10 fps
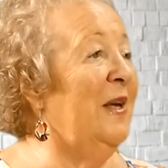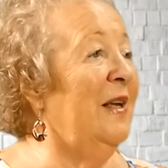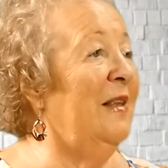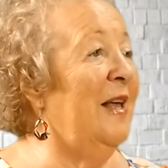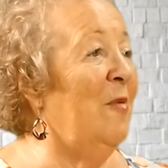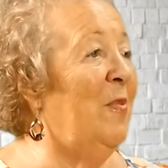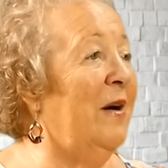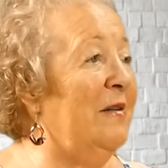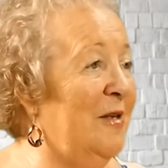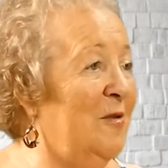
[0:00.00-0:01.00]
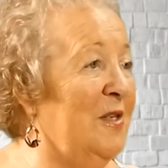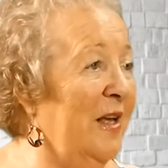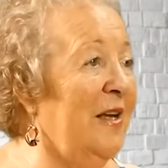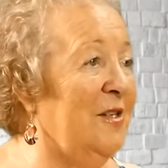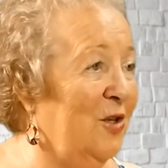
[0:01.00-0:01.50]
being there by
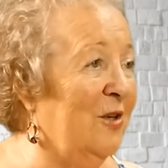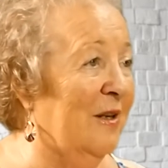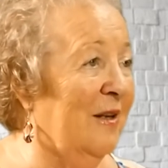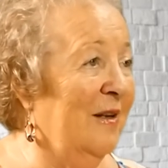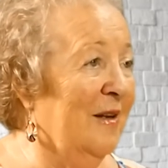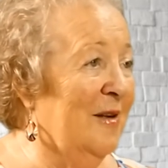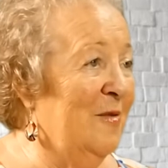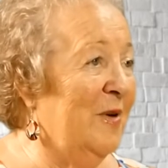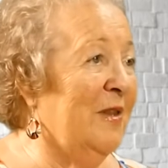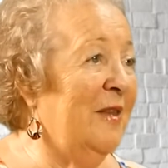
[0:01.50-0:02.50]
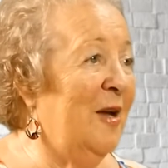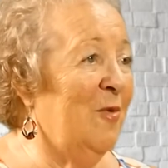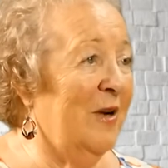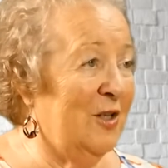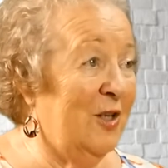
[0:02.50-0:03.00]
association, whether they
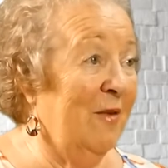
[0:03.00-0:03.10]
were actually